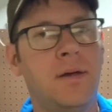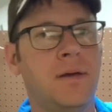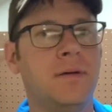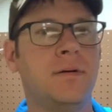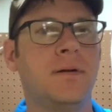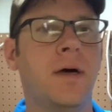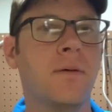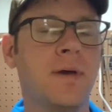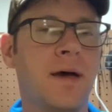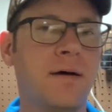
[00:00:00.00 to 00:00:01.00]
now that we
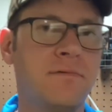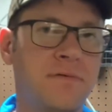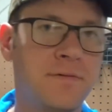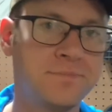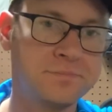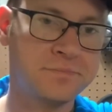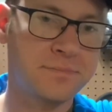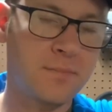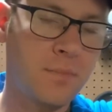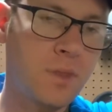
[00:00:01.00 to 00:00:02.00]
have
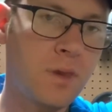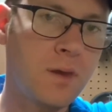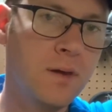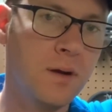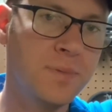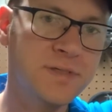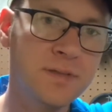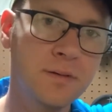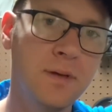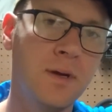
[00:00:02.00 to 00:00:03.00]
our
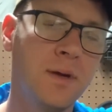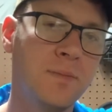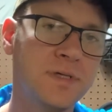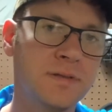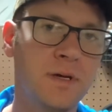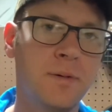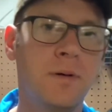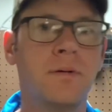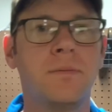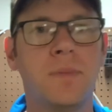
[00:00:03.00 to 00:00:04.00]
pistol ammo,
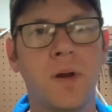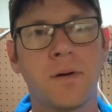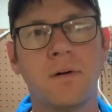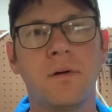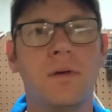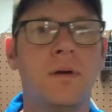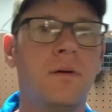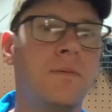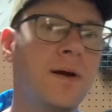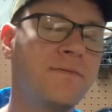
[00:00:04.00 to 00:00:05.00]
medical,
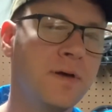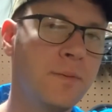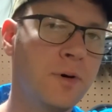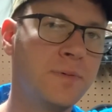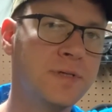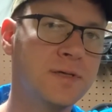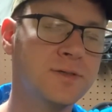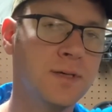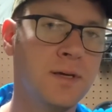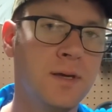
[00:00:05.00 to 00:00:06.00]
rifle ammo
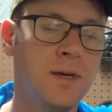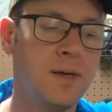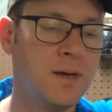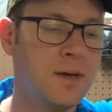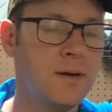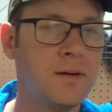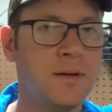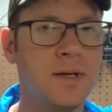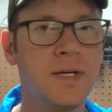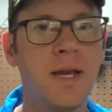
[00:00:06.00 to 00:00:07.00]
potentially,
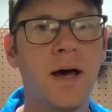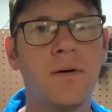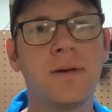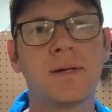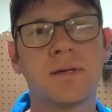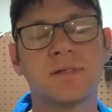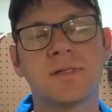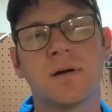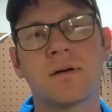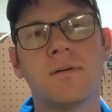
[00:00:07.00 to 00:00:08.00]
now we can
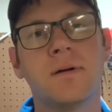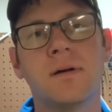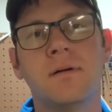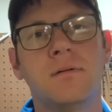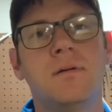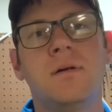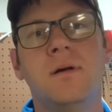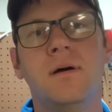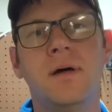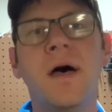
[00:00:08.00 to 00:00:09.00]
start going
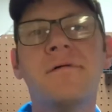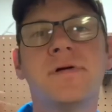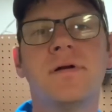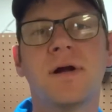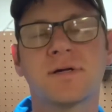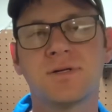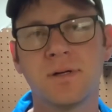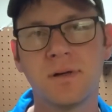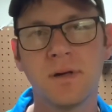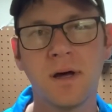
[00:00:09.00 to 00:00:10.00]
every direction
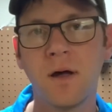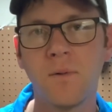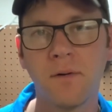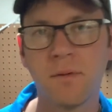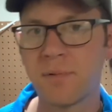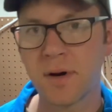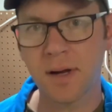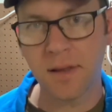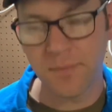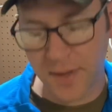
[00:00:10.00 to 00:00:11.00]
on what we're putting on
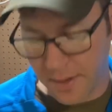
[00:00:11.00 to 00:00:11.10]
the belt.